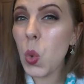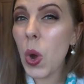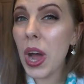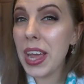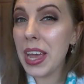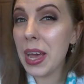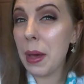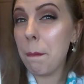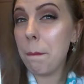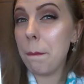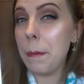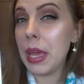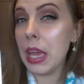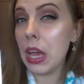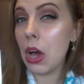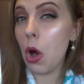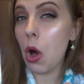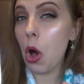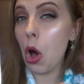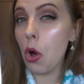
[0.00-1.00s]
blend
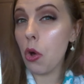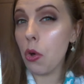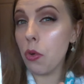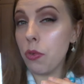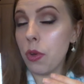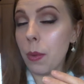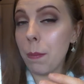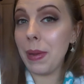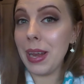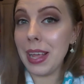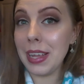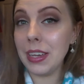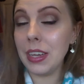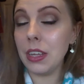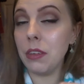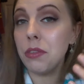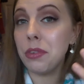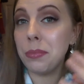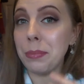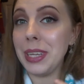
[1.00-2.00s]
this in to
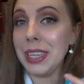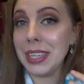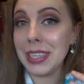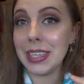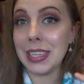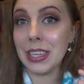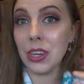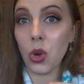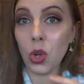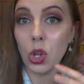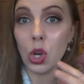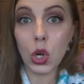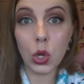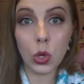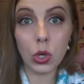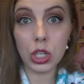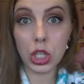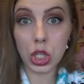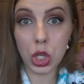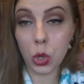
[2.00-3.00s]
make sure that I did
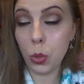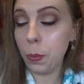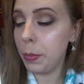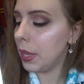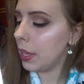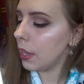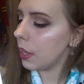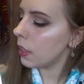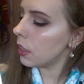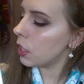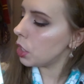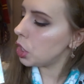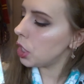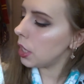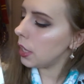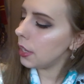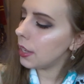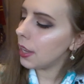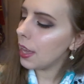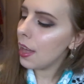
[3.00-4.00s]
not look Coco the
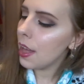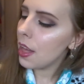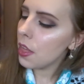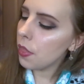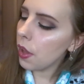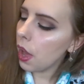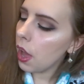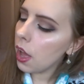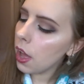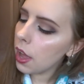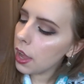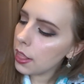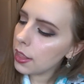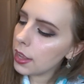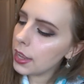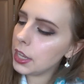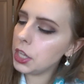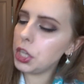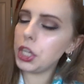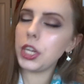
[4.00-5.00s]
Clown or look too